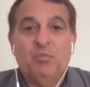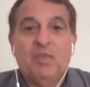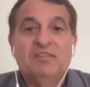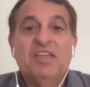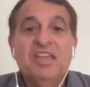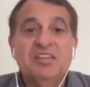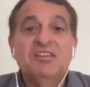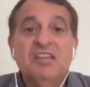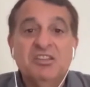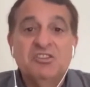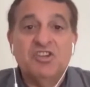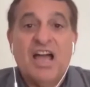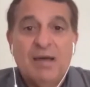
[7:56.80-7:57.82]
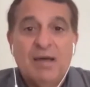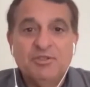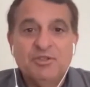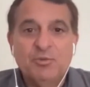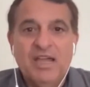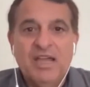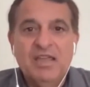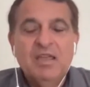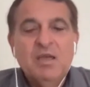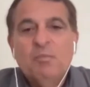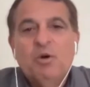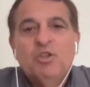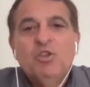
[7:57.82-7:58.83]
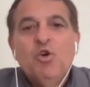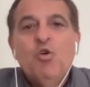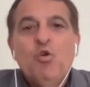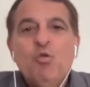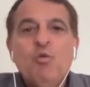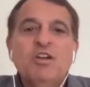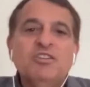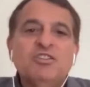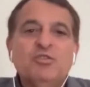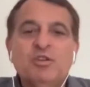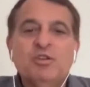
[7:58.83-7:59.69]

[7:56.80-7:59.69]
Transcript: taking the jobs away. But who wants to